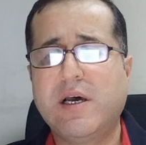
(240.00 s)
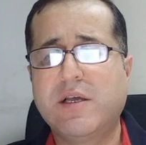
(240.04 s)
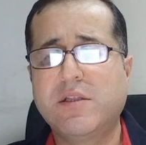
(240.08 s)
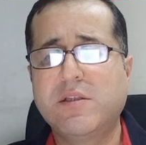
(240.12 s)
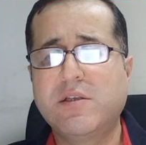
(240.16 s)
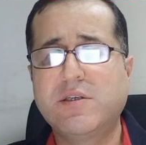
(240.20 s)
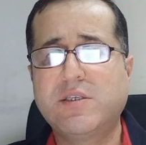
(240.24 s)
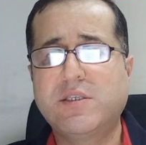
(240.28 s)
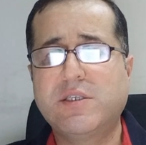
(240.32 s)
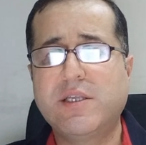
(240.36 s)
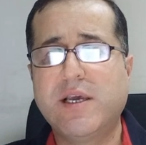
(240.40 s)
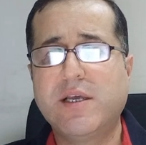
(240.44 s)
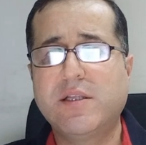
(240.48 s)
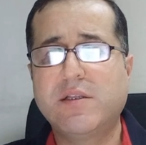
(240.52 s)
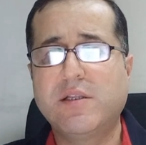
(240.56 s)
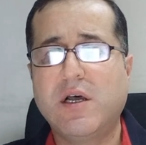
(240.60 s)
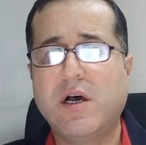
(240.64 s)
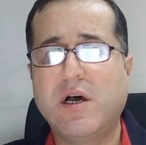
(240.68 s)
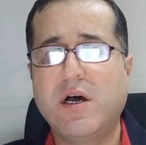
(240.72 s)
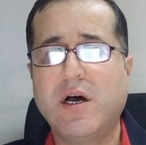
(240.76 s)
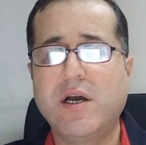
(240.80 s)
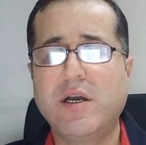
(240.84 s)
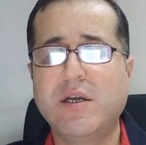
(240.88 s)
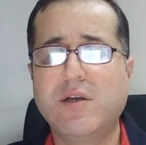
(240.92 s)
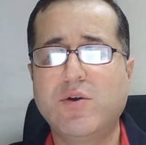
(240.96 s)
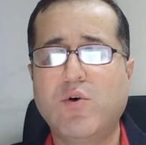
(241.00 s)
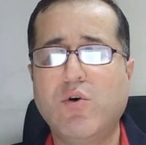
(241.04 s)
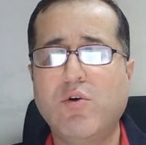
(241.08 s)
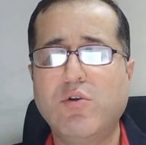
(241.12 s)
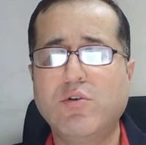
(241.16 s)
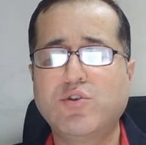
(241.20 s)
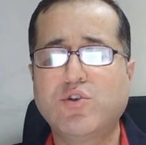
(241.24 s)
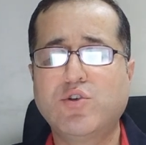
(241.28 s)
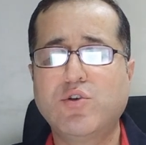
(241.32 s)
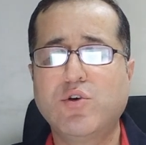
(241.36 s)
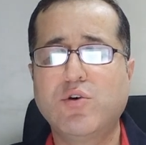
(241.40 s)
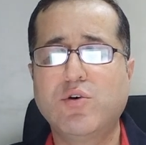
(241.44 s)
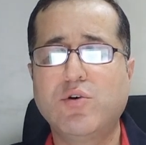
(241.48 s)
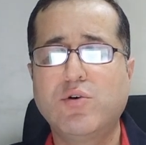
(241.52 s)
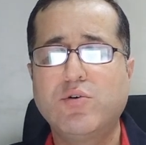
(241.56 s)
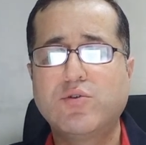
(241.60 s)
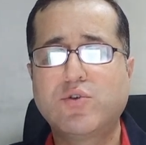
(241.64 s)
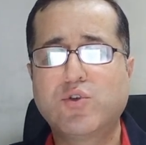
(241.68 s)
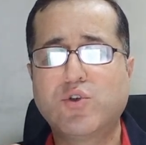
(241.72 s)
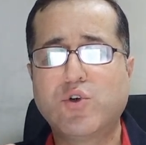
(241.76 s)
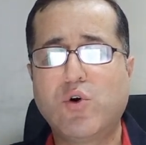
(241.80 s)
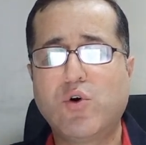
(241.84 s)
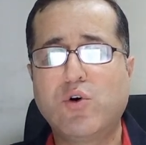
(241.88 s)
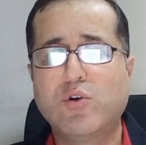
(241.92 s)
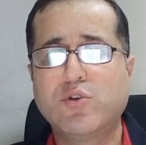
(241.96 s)
understand, I also
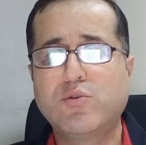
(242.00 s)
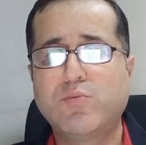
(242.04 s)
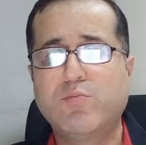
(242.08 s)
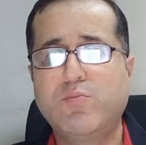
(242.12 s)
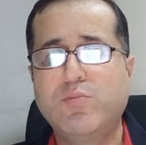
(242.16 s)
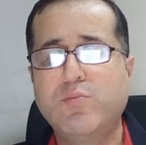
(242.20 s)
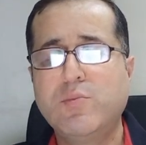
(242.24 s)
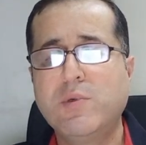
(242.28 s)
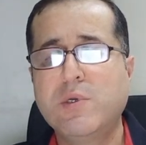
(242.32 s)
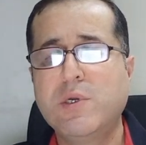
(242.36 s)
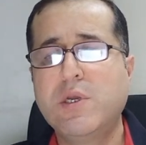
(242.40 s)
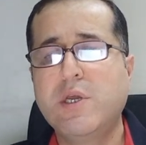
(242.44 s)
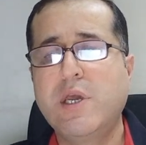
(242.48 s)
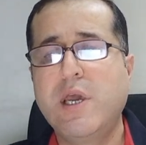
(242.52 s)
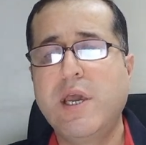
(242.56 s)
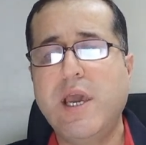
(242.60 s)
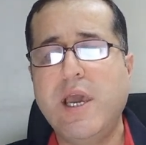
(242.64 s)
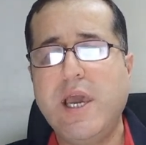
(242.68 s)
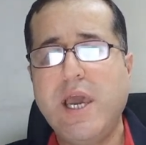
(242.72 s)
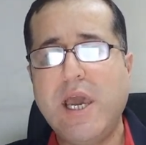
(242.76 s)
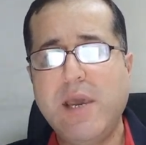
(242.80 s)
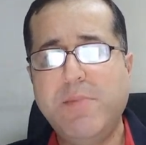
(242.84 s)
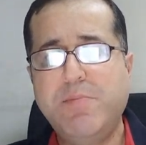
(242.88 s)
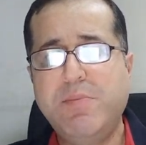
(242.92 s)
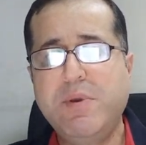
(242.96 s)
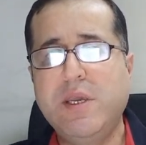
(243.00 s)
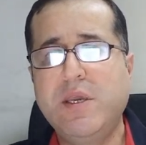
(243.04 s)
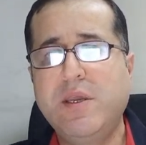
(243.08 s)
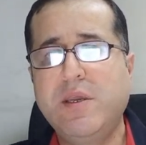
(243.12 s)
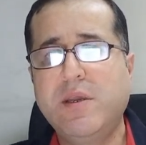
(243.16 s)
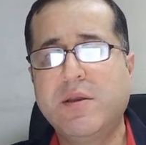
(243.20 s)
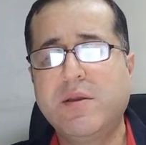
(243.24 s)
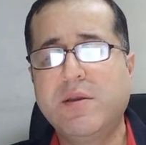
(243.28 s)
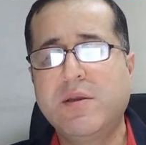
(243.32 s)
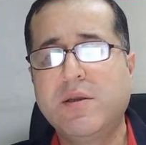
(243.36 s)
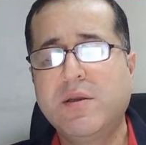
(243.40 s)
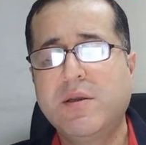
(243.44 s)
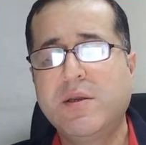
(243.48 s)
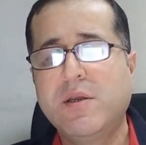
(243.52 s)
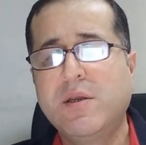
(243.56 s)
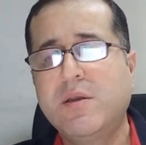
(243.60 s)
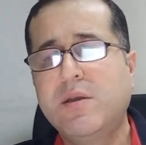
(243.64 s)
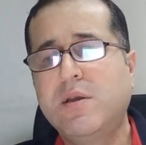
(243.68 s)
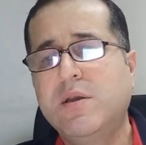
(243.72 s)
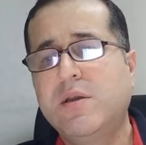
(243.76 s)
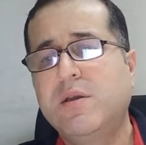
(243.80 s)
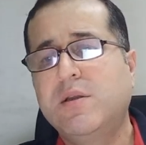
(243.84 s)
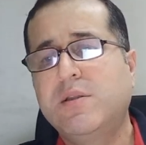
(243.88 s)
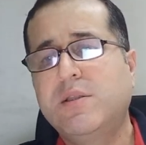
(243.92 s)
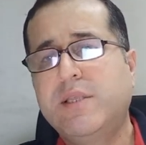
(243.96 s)
wrote happy
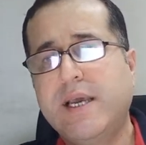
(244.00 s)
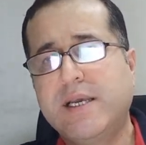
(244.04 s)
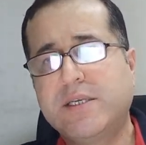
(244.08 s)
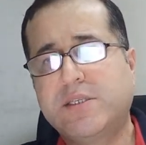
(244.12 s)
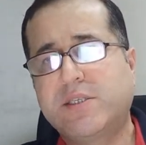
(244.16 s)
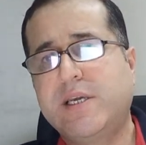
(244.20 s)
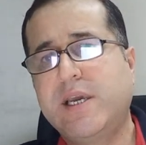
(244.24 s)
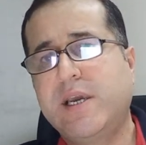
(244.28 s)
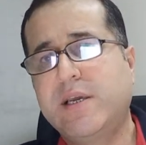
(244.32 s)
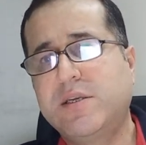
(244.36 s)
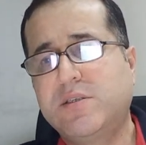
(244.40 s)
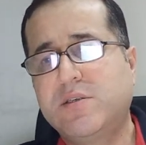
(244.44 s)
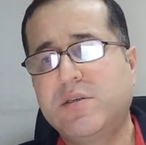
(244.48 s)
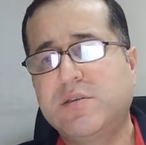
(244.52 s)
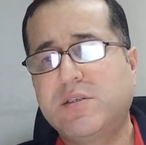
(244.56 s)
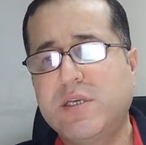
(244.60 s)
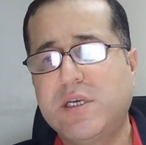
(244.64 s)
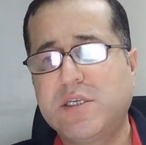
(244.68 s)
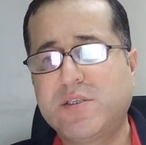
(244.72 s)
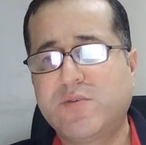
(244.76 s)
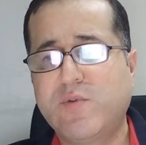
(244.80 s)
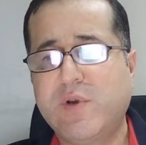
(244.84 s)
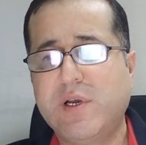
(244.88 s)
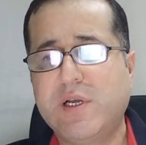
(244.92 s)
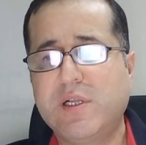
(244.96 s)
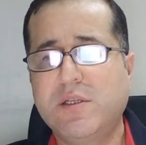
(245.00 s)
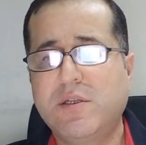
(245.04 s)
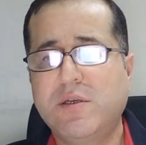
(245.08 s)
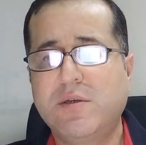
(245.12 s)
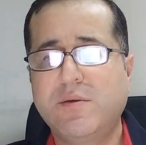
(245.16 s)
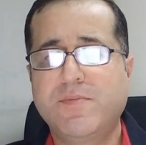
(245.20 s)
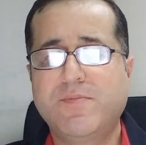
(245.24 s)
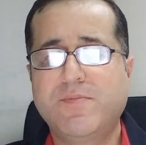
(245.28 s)
test cases as well.